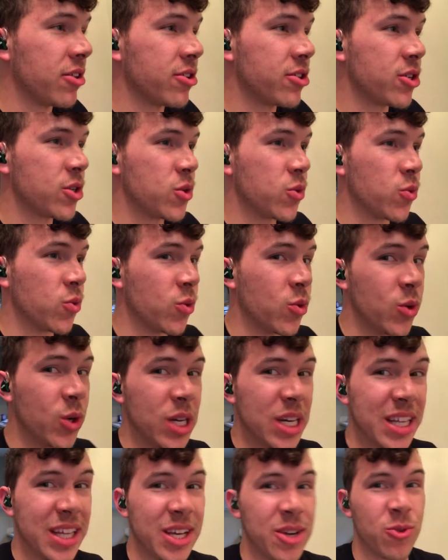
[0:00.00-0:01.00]
They're just
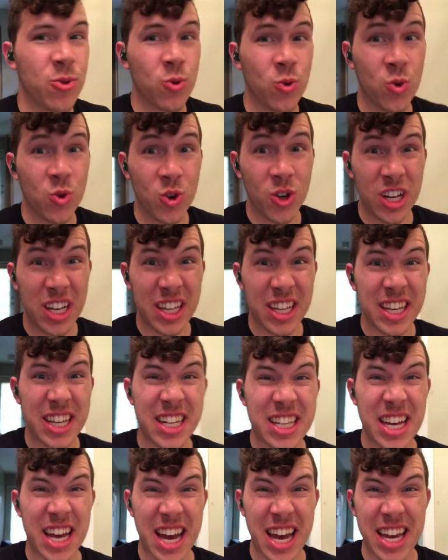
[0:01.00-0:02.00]
really,
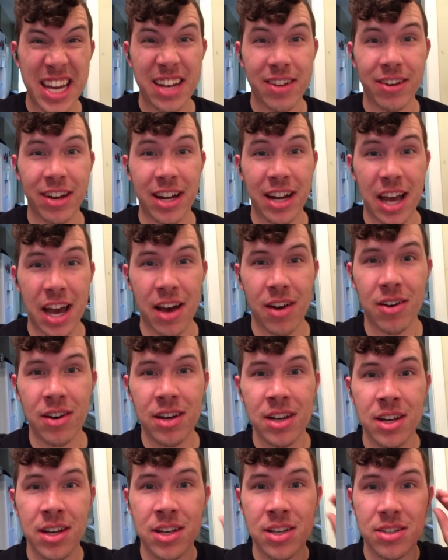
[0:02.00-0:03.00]
really tight right now.
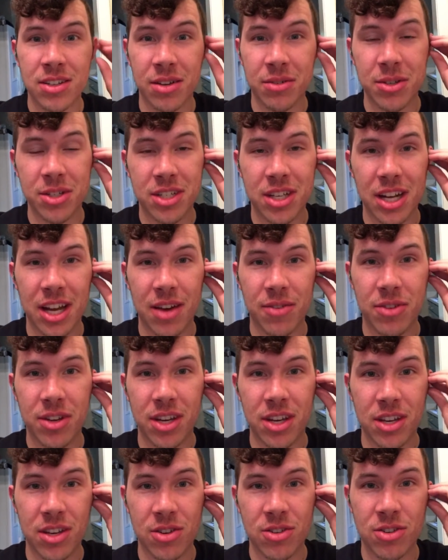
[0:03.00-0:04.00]
So I'm just gonna have to
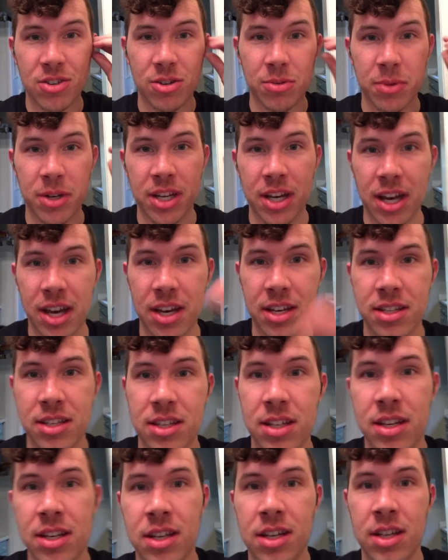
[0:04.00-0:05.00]
get used to them, I
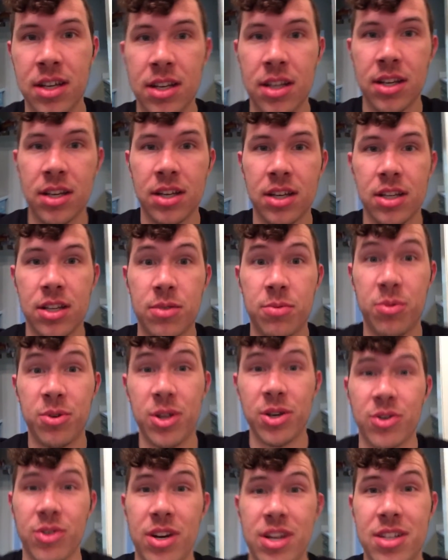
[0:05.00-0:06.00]
guess. It's
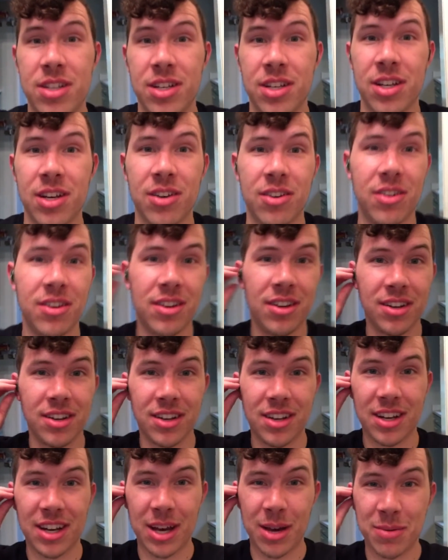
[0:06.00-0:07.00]
pretty crazy though.
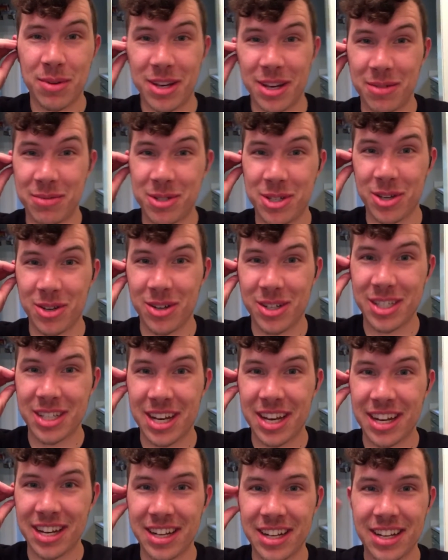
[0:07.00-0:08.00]
I mean, I'm so
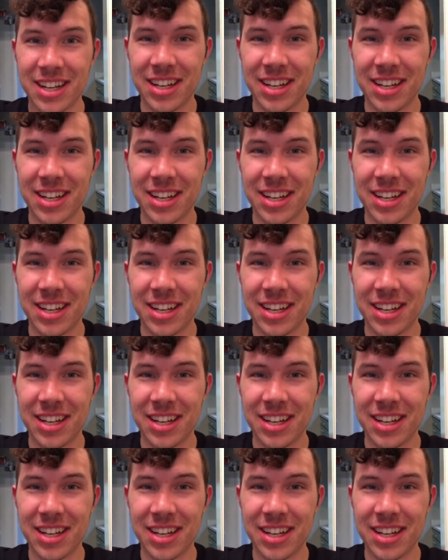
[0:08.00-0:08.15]
excited.